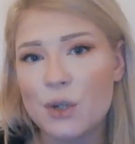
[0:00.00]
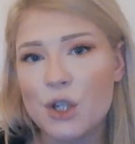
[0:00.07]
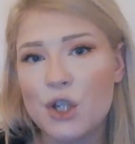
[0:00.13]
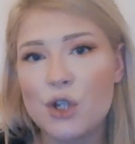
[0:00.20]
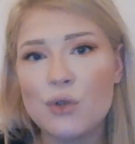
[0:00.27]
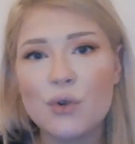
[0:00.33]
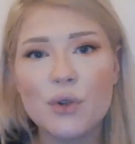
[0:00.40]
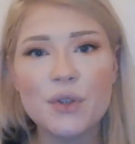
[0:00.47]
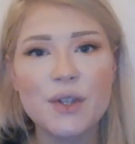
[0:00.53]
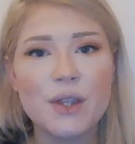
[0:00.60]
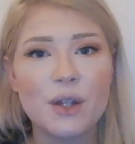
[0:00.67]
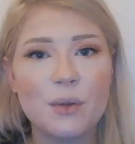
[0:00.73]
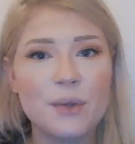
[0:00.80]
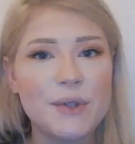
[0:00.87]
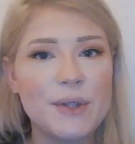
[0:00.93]
Did you notice that
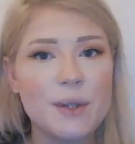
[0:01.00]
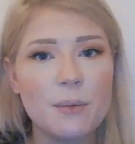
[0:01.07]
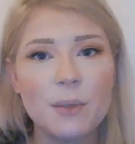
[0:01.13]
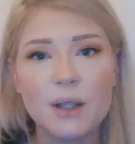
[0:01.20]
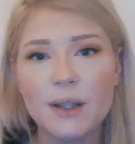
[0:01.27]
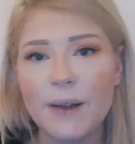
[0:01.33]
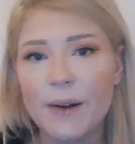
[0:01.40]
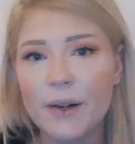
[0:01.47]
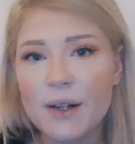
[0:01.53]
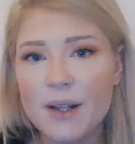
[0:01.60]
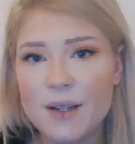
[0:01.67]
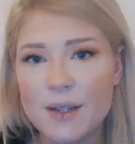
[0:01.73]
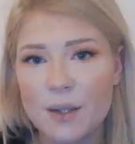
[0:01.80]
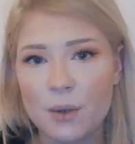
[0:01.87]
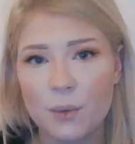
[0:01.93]
there were
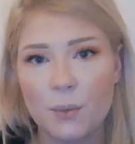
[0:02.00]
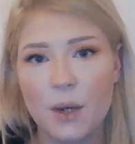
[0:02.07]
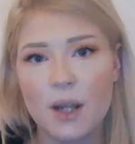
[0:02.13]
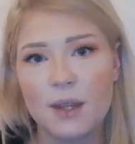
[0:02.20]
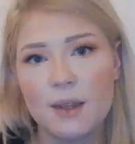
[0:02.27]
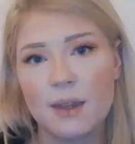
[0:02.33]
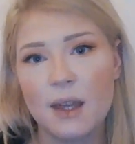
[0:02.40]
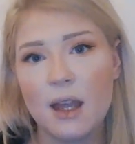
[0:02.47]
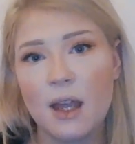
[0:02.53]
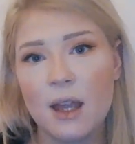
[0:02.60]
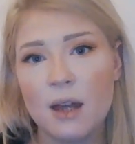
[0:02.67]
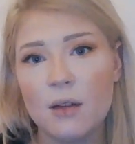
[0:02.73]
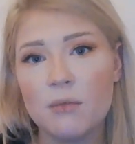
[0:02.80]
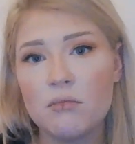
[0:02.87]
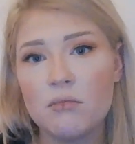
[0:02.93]
similarities in the way that
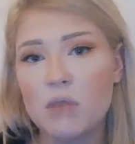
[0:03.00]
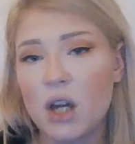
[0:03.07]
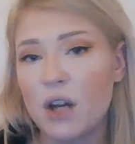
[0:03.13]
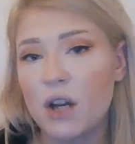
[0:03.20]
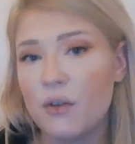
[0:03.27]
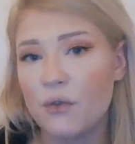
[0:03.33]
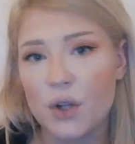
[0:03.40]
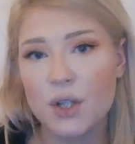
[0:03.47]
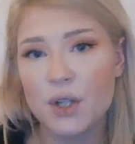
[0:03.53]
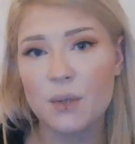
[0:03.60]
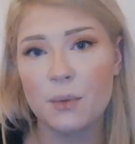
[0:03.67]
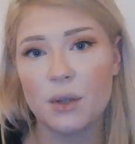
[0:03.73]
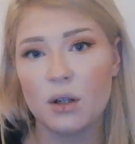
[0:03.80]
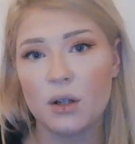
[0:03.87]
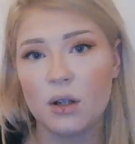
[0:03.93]
they converse
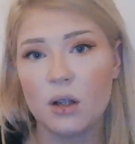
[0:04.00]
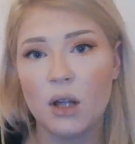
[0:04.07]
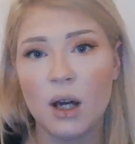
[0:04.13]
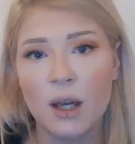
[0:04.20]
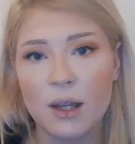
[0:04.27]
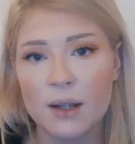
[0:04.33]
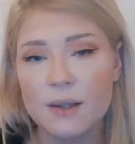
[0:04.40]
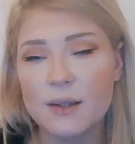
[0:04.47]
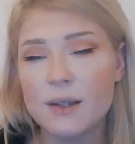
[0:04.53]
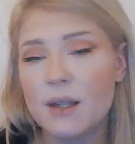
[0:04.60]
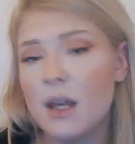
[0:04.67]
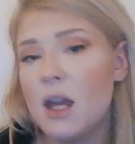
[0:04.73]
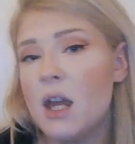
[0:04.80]
with their clients?